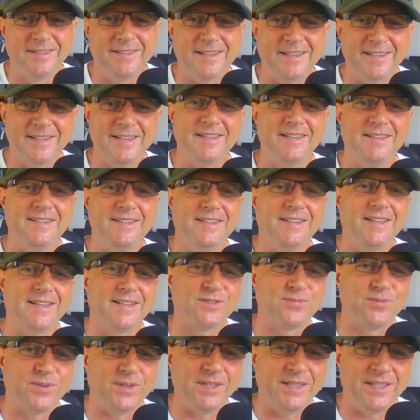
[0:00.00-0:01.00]
And
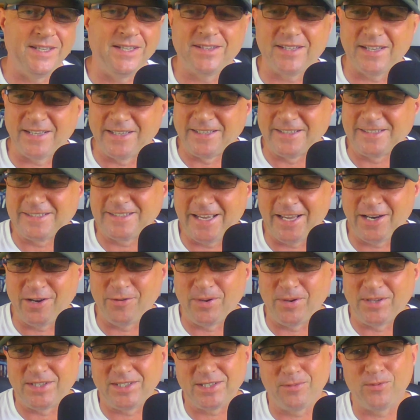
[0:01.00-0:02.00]
that's what he thinks.
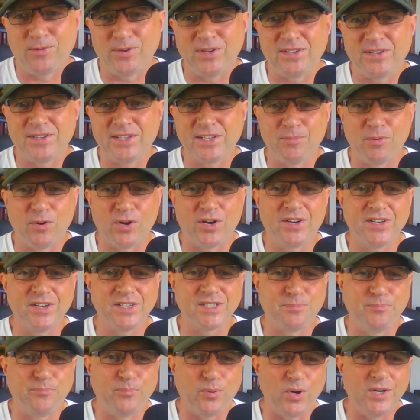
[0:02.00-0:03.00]
Anyway, tell me what you think about
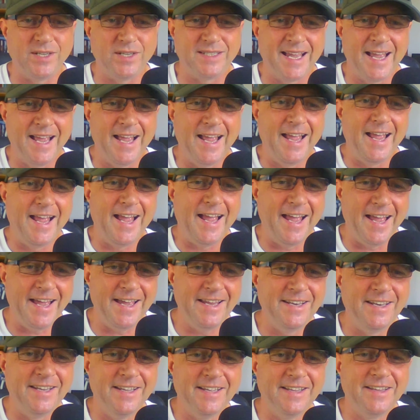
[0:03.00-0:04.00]
Kris Boyd
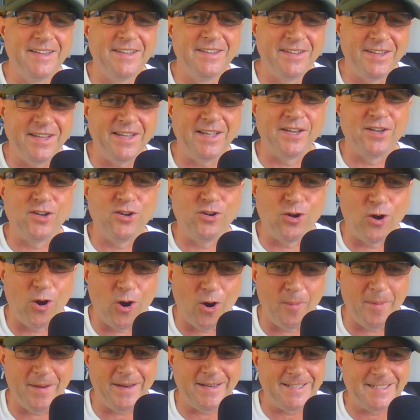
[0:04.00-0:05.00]
in the
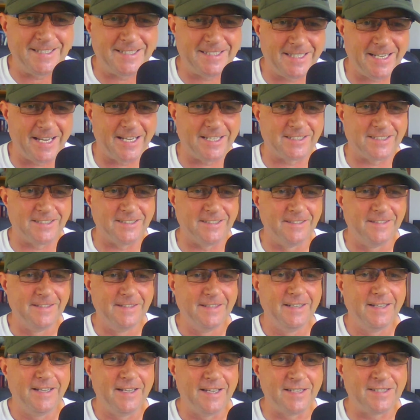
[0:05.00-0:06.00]
comments section.
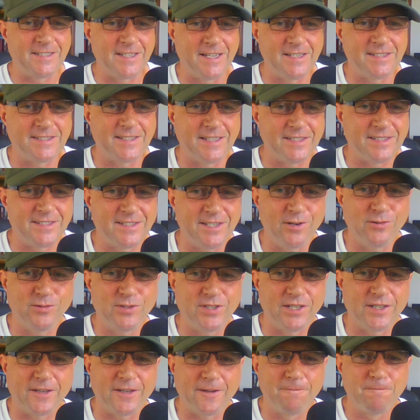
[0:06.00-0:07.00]
It says that
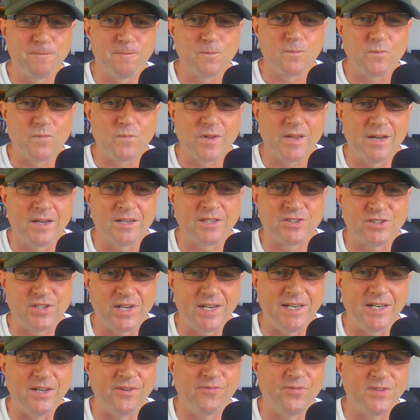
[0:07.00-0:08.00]
Celtic are
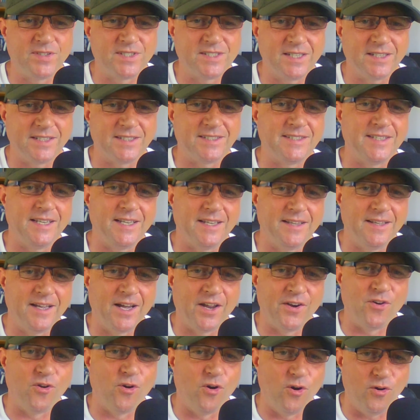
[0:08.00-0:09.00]
trying to facilitate
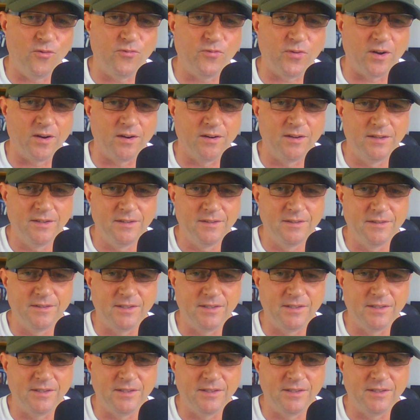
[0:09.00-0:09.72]
an offer.